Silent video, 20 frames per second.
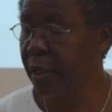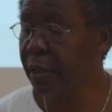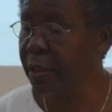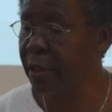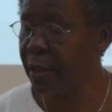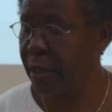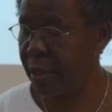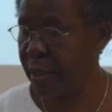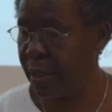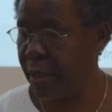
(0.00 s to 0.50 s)

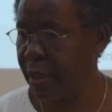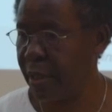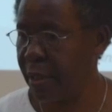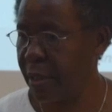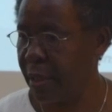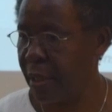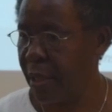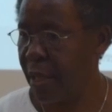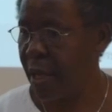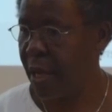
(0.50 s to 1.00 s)

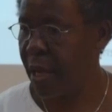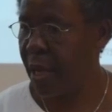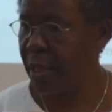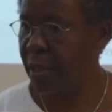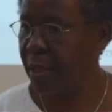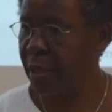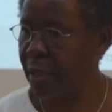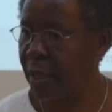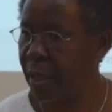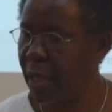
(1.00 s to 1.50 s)
entrances,
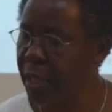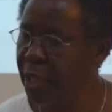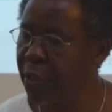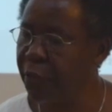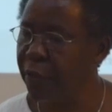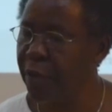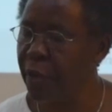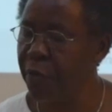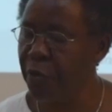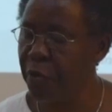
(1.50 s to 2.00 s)
and
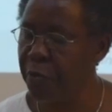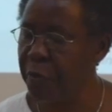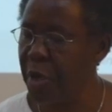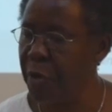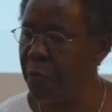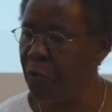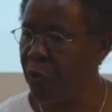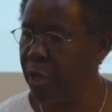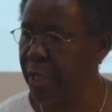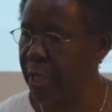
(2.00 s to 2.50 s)
35
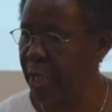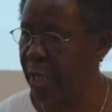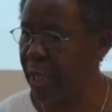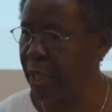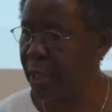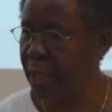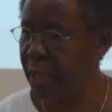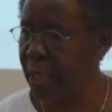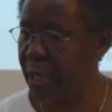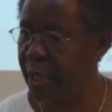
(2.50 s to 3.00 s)
of them were
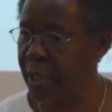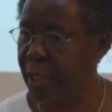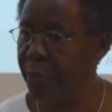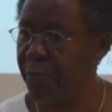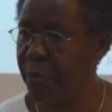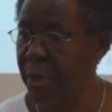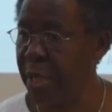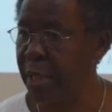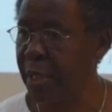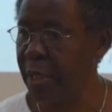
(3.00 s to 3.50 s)
selected as
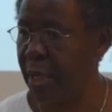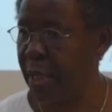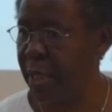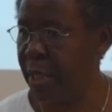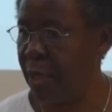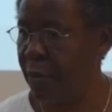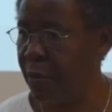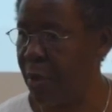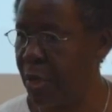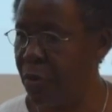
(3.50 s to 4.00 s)
the best,
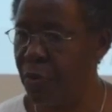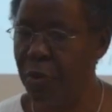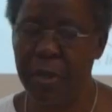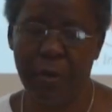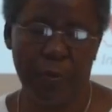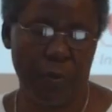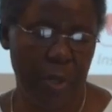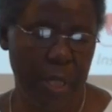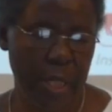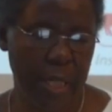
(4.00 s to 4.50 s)
and they were
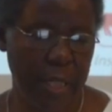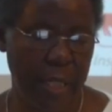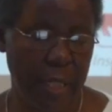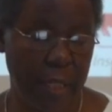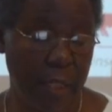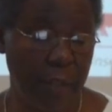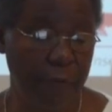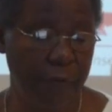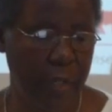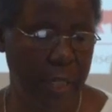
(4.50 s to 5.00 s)
awarded
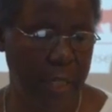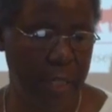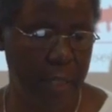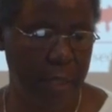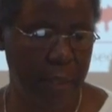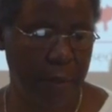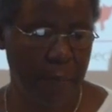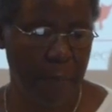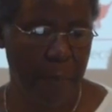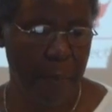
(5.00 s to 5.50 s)

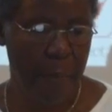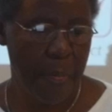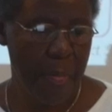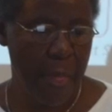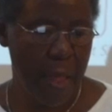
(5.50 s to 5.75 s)
certificates.